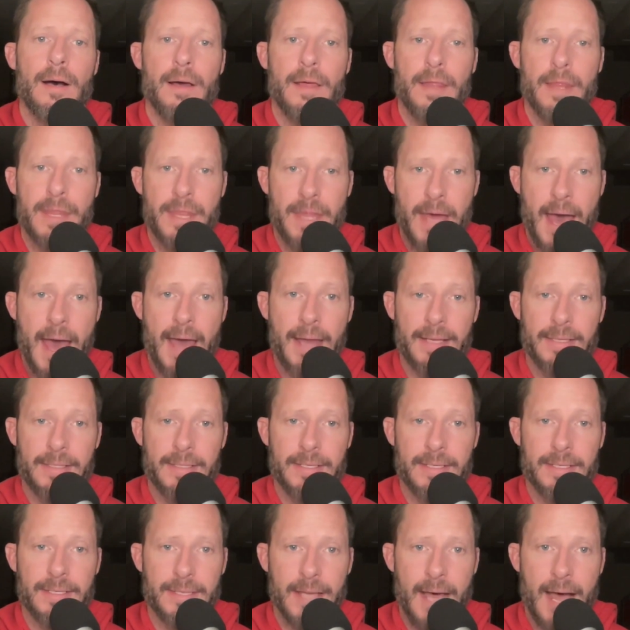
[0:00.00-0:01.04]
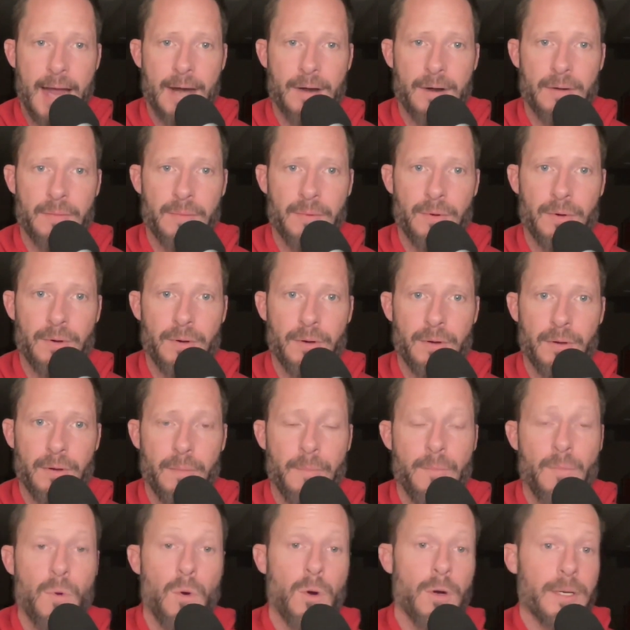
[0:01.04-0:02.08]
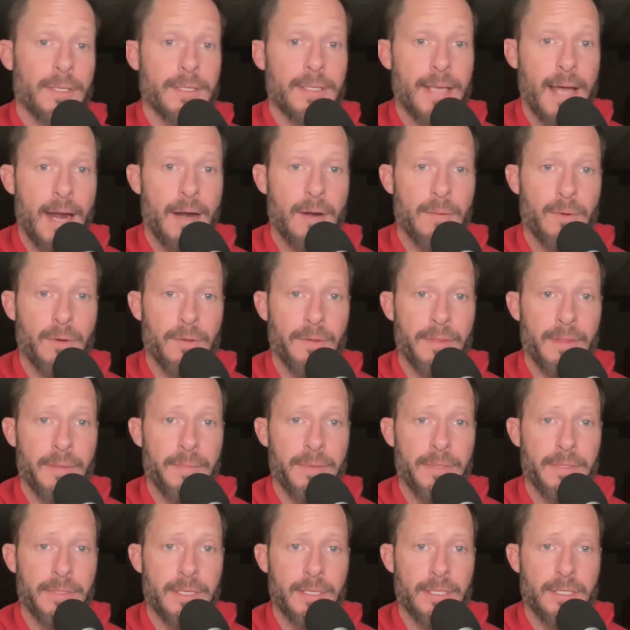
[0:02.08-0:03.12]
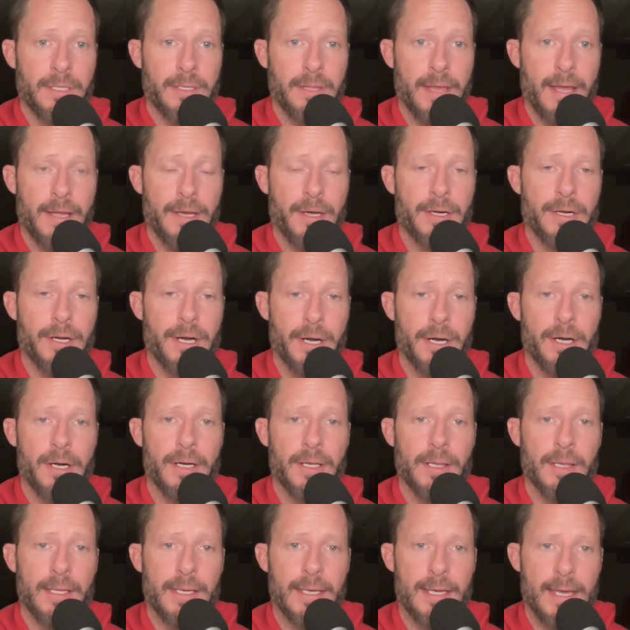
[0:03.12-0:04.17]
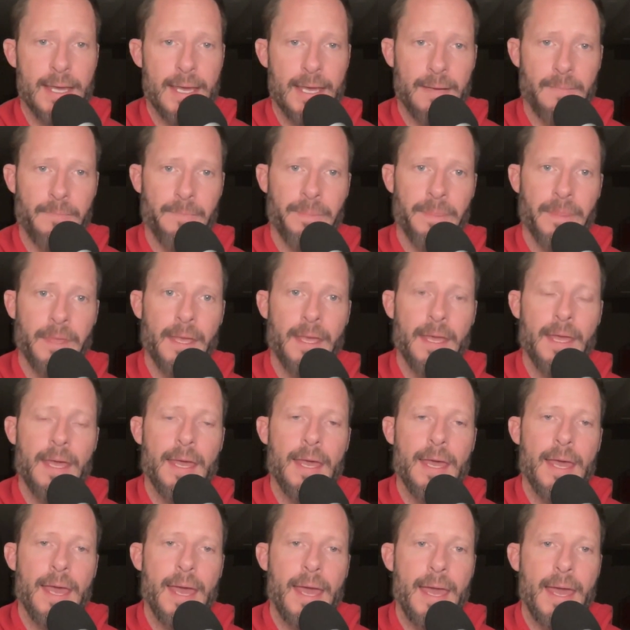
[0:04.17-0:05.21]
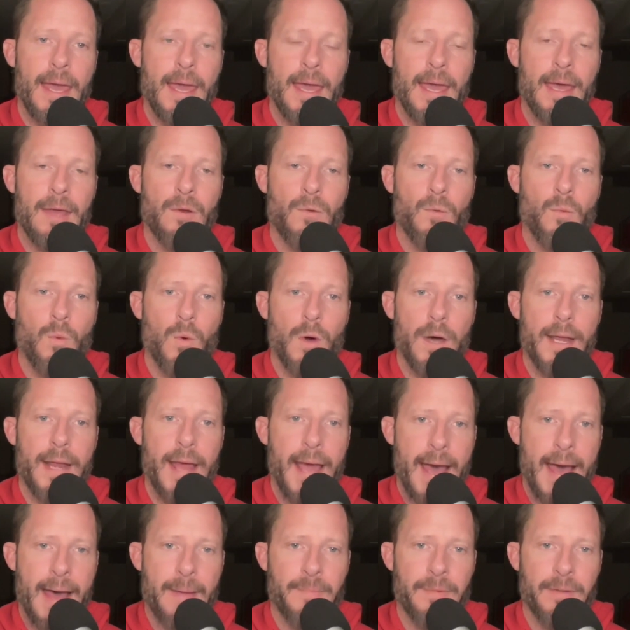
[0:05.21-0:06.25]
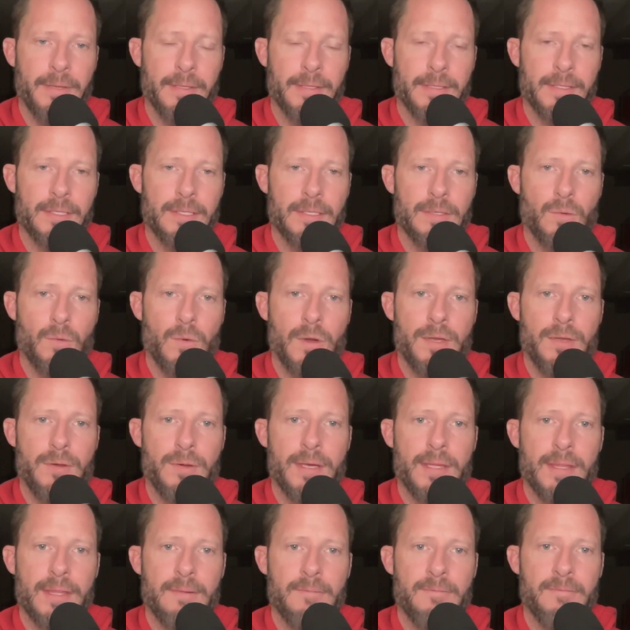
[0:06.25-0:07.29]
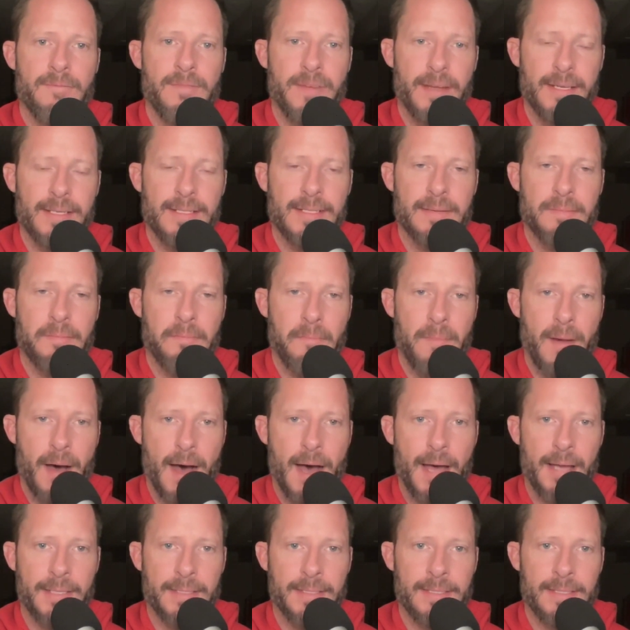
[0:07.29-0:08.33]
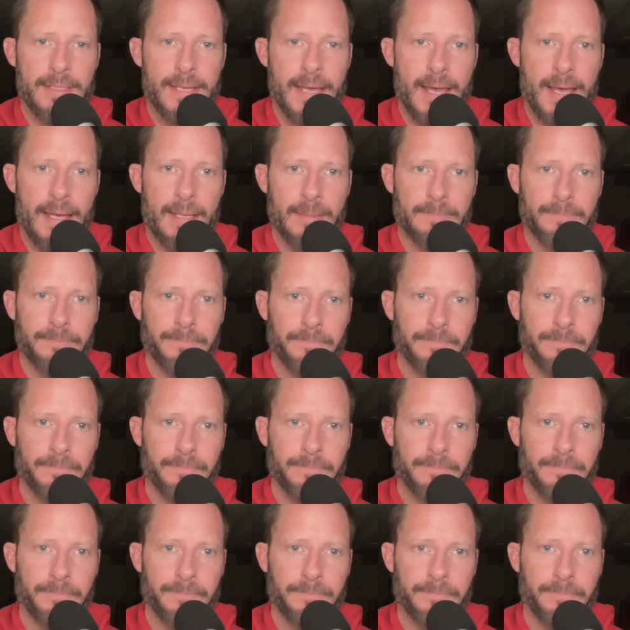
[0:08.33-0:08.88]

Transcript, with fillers: that is desirable, more desirable than the position that you're currently in. And what happens when you get the victim mindset